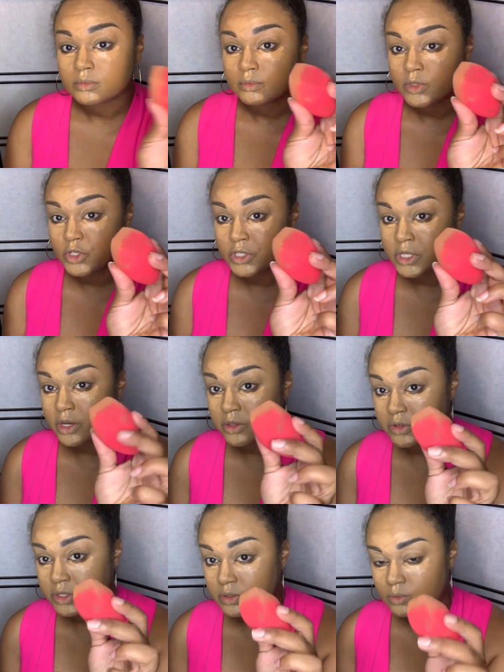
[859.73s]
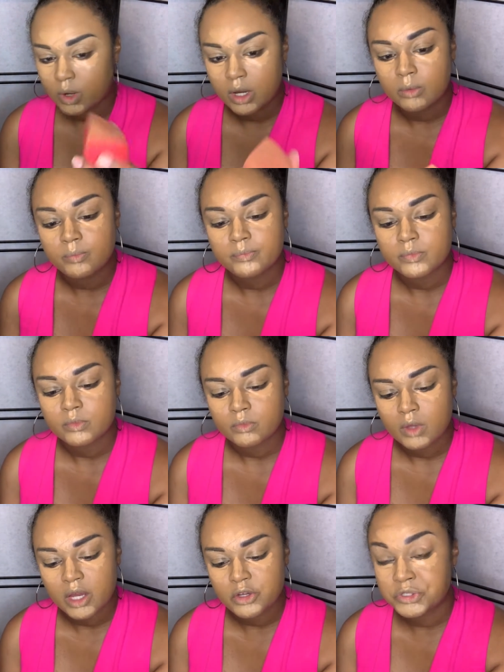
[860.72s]
Using the other, well,
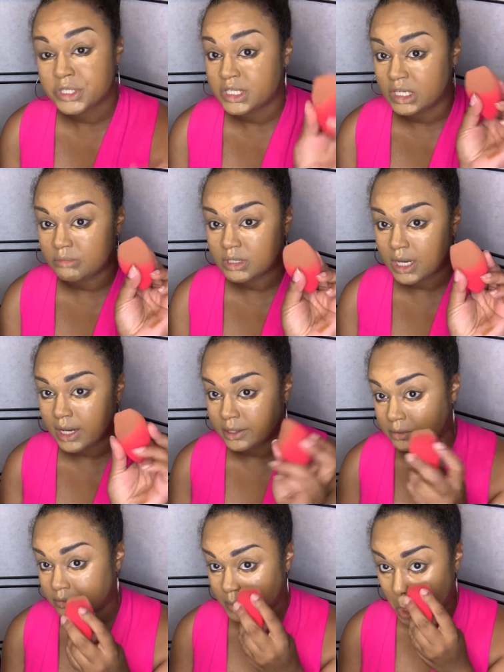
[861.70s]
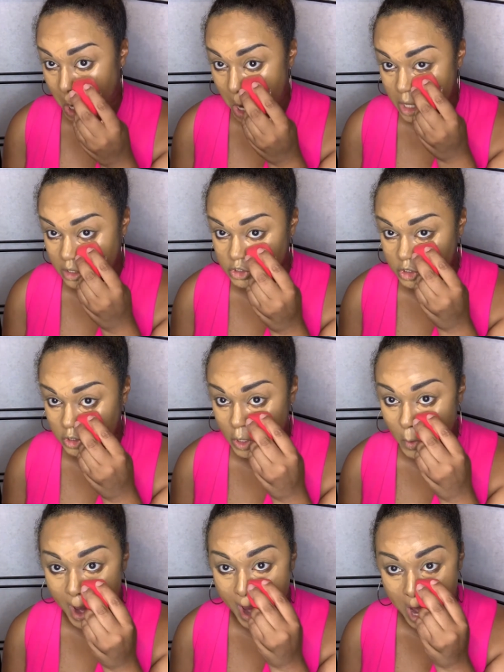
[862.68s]
I'll use the same side. And I'll show you
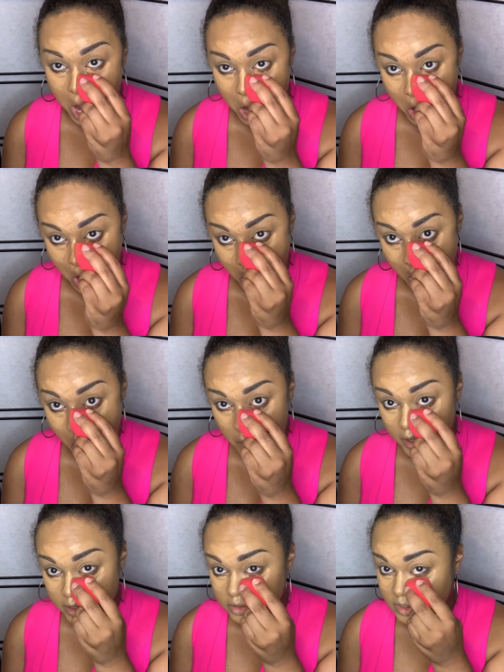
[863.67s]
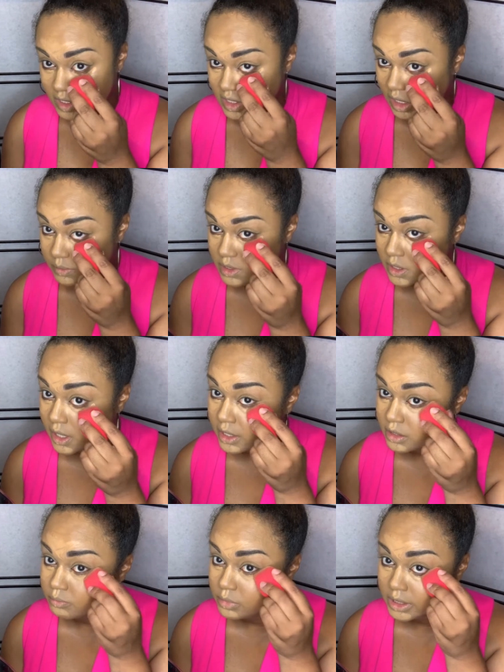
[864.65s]
why. I'm going to use the same side
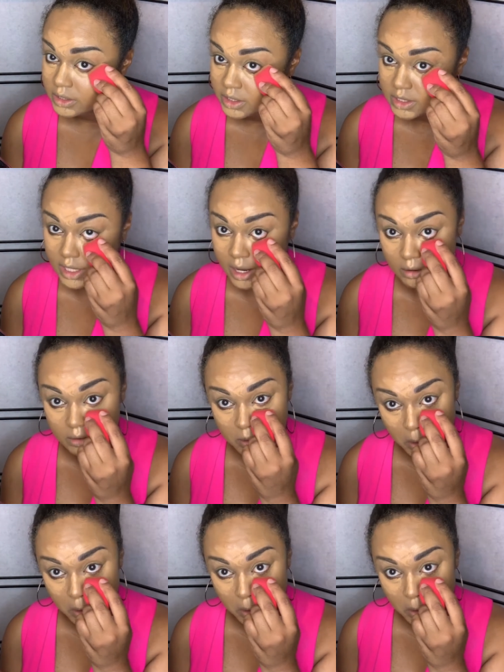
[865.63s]
and blend this out.